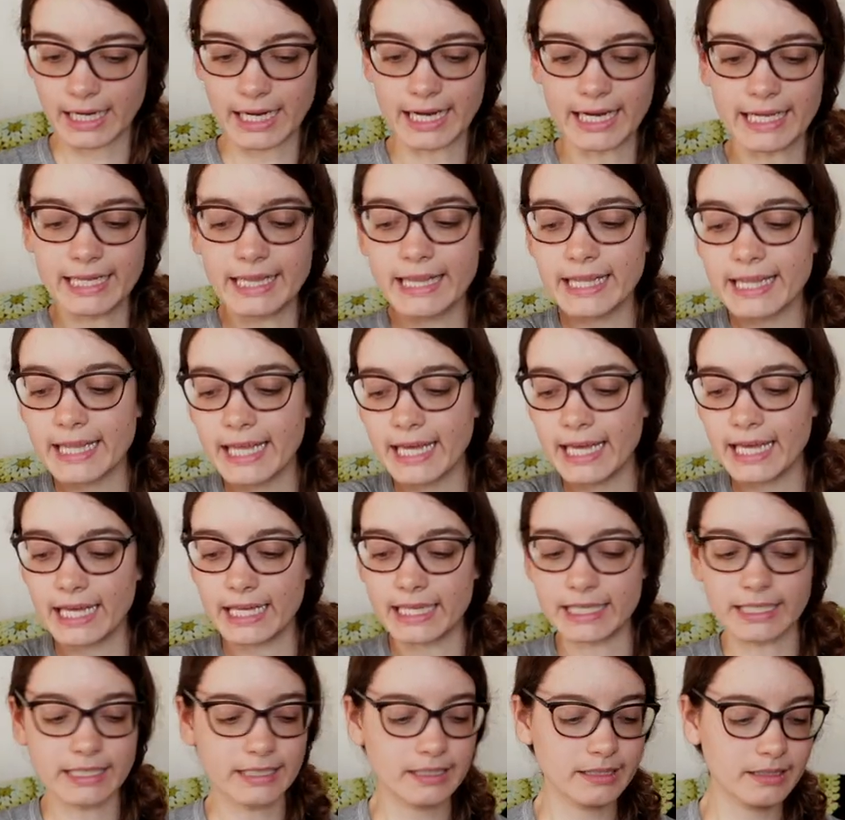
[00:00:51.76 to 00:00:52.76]
And
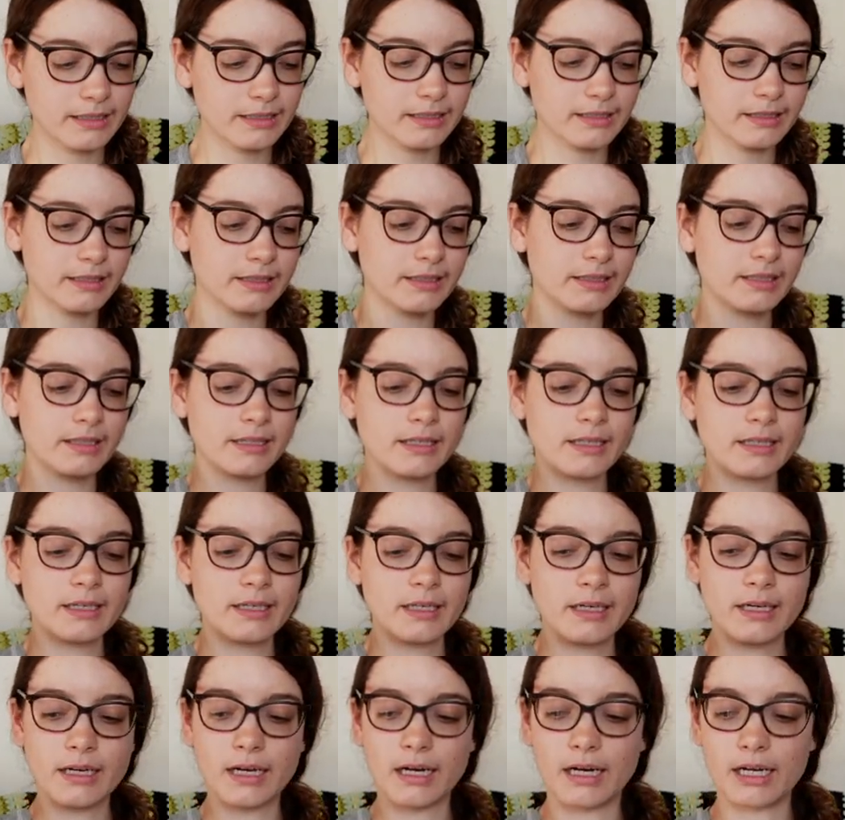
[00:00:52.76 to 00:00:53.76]
then
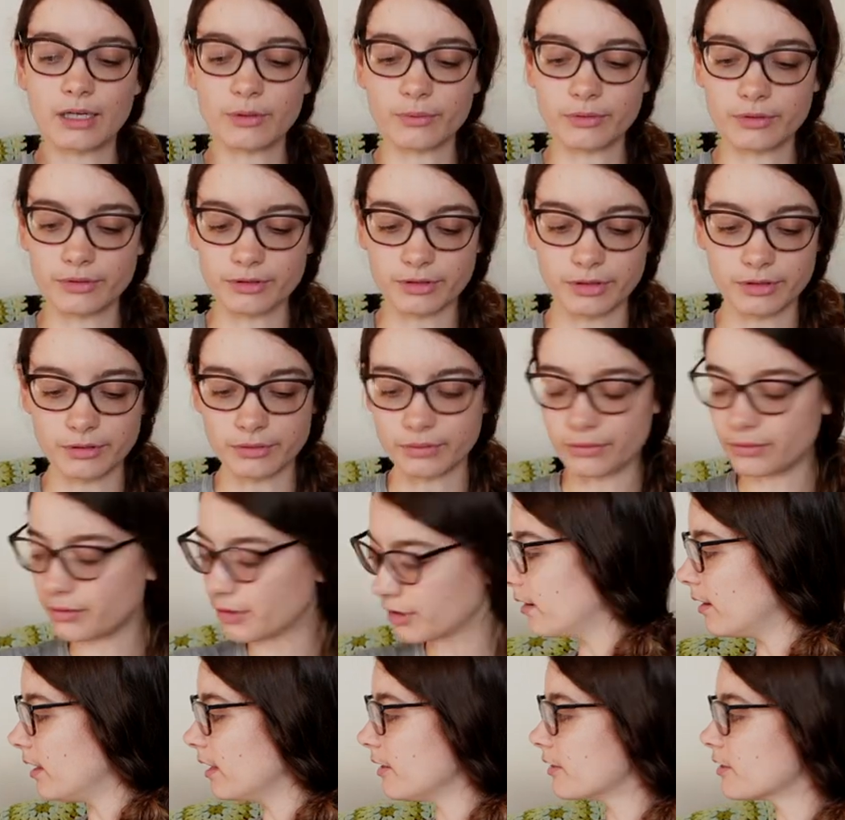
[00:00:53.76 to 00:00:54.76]
I will
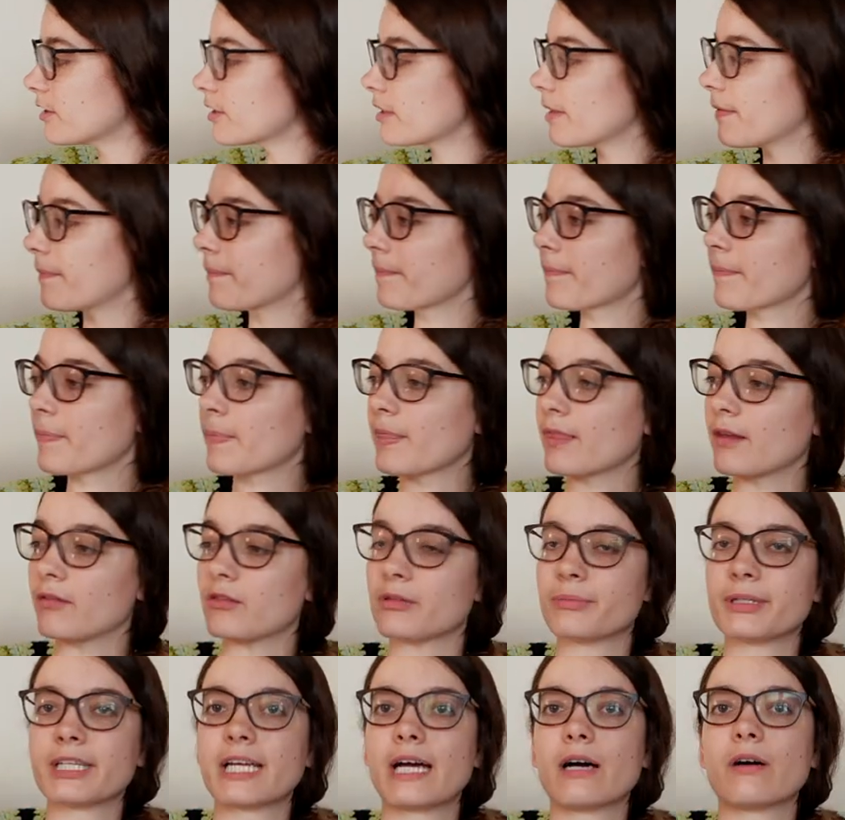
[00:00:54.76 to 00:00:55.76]
use this
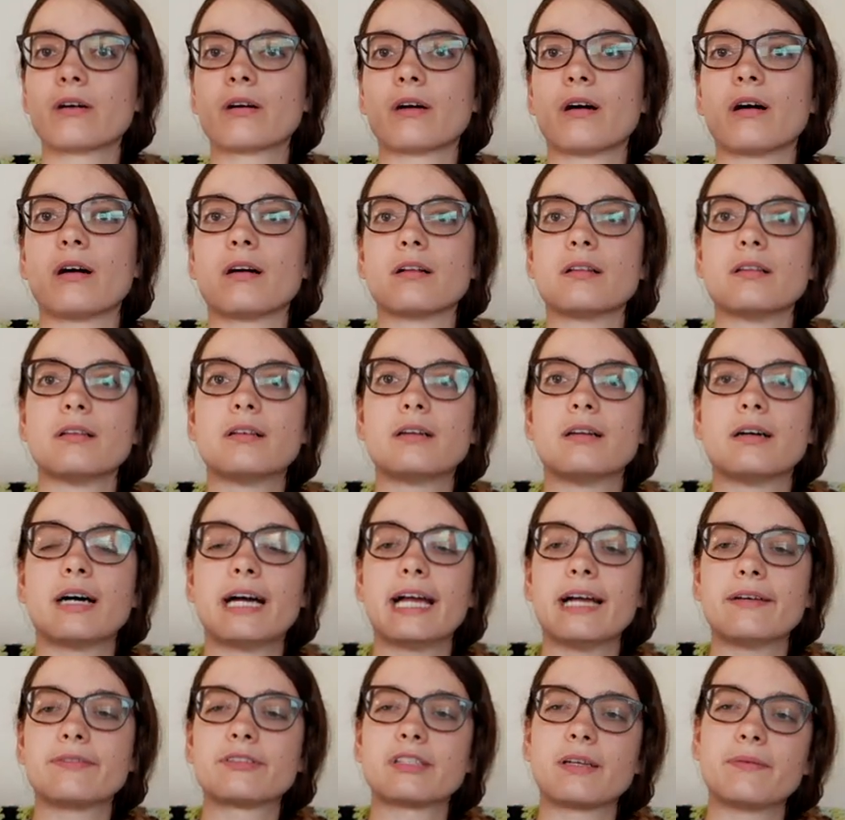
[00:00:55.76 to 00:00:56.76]
rubbing alcohol.
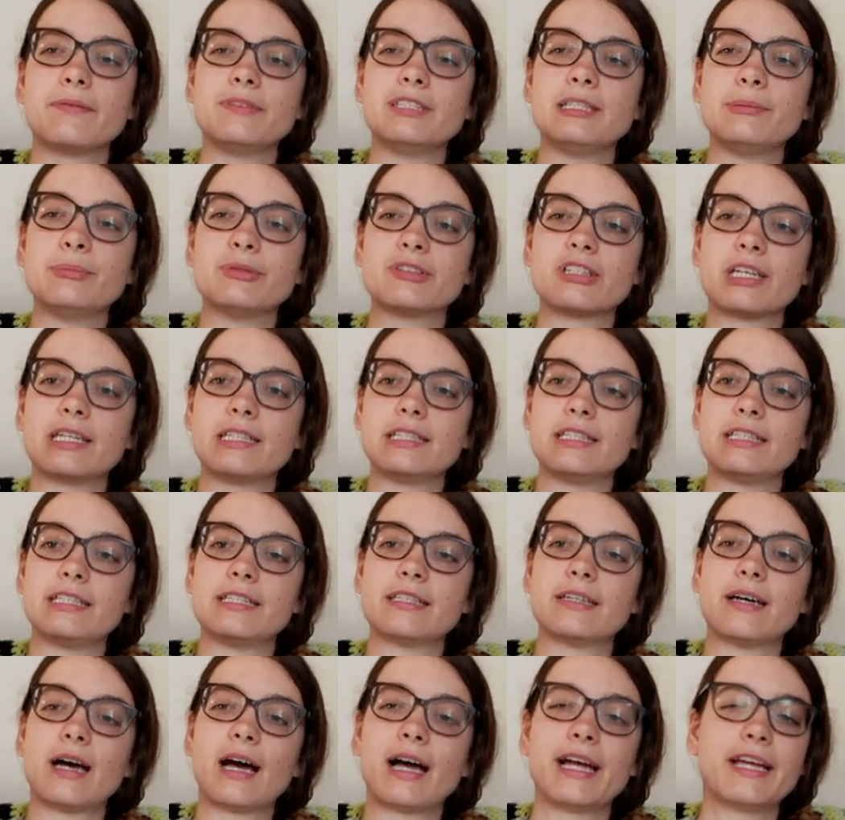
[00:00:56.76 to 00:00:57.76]
I have 70%
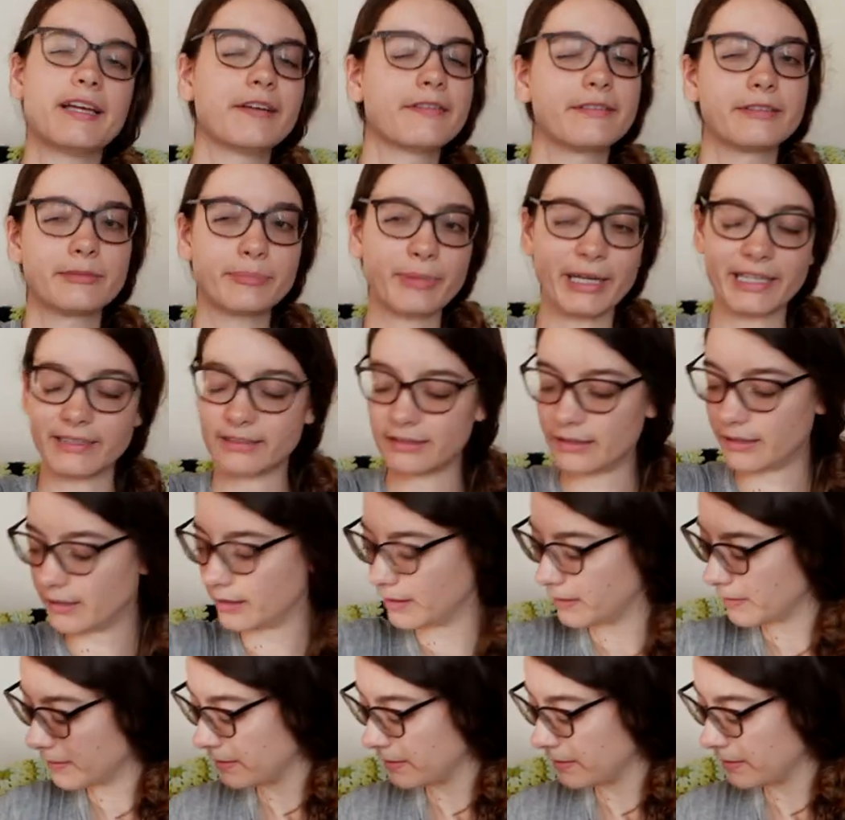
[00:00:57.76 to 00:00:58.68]
here, higher is better,